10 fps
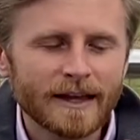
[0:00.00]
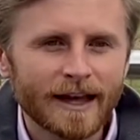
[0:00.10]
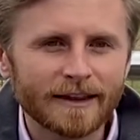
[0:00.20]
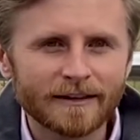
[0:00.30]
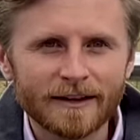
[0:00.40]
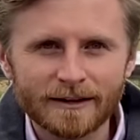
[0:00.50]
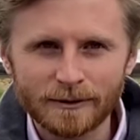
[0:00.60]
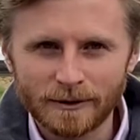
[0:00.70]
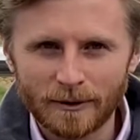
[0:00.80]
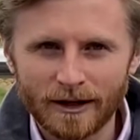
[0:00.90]
And so that's
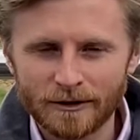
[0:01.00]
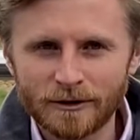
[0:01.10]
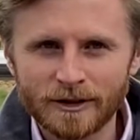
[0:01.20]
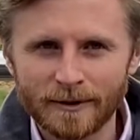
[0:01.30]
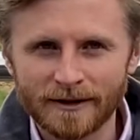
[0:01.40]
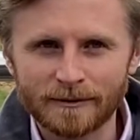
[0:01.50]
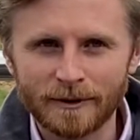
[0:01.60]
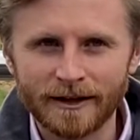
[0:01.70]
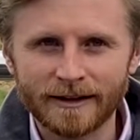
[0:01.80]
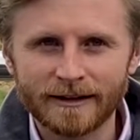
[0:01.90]
what's quite unusual about this
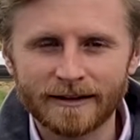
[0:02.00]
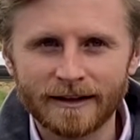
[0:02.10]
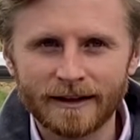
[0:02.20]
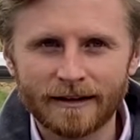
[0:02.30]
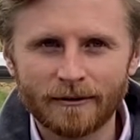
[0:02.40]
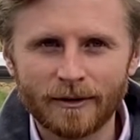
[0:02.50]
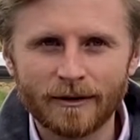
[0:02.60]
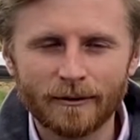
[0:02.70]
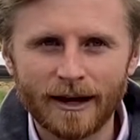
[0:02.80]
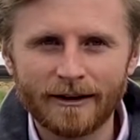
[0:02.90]
wine, is
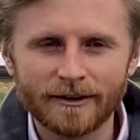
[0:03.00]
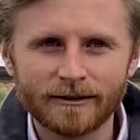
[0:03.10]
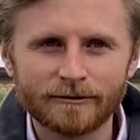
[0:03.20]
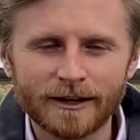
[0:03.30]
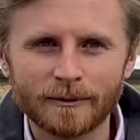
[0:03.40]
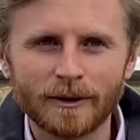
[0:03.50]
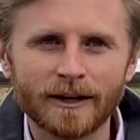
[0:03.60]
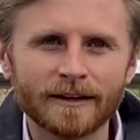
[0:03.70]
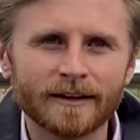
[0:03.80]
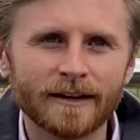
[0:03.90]
we're having a red
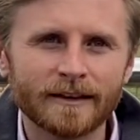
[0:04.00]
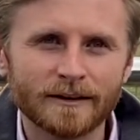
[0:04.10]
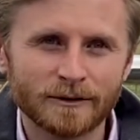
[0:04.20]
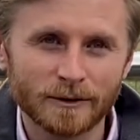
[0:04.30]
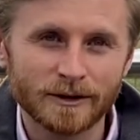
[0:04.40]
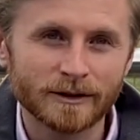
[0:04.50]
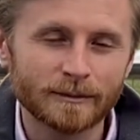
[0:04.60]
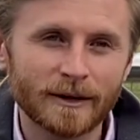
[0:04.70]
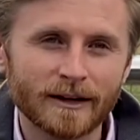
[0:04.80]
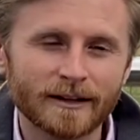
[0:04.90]
wine that is also a
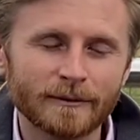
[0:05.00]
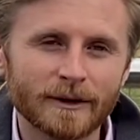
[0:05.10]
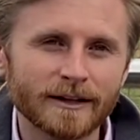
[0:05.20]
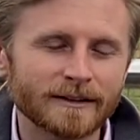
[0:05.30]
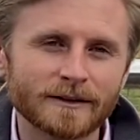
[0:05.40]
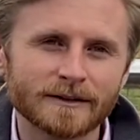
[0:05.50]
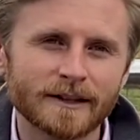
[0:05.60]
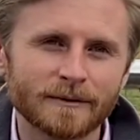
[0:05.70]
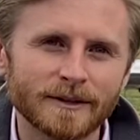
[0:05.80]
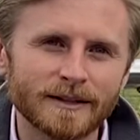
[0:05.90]
sparkling wine. It's not
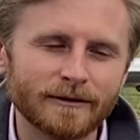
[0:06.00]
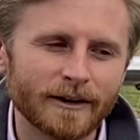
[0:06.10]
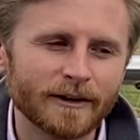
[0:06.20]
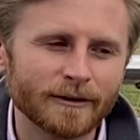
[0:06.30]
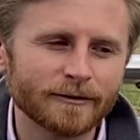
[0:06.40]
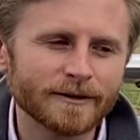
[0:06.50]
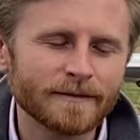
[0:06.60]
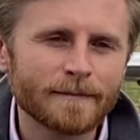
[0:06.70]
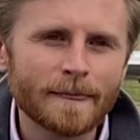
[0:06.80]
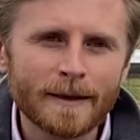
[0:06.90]
something we see very often.
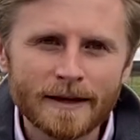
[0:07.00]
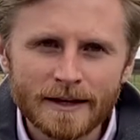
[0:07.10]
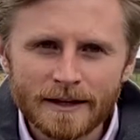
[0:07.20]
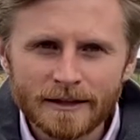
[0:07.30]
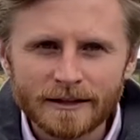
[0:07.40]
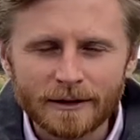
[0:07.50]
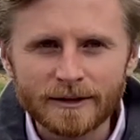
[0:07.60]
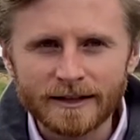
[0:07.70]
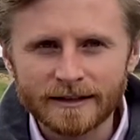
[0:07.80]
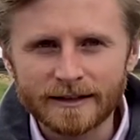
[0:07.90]
So
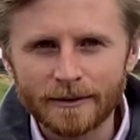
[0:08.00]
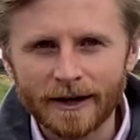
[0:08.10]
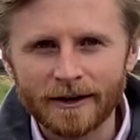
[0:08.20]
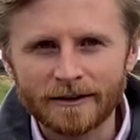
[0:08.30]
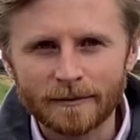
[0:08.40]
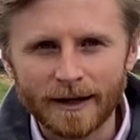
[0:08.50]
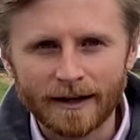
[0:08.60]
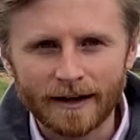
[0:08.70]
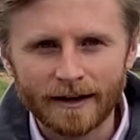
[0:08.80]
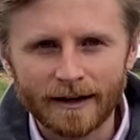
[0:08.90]
initially we're going to
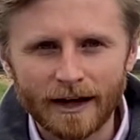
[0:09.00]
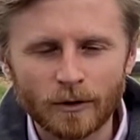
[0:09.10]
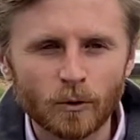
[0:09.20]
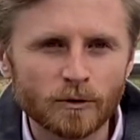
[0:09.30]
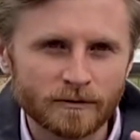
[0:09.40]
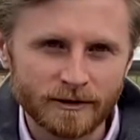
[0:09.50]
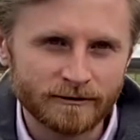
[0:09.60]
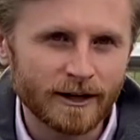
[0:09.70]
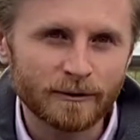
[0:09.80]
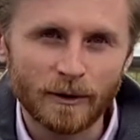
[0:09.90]
make an ordinary
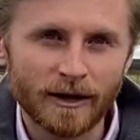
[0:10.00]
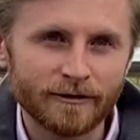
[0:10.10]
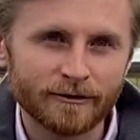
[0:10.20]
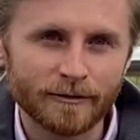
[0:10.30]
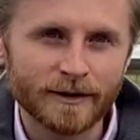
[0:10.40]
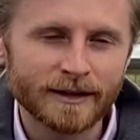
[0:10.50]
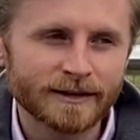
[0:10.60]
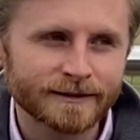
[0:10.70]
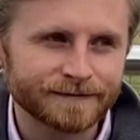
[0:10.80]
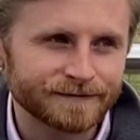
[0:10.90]
red wine from this,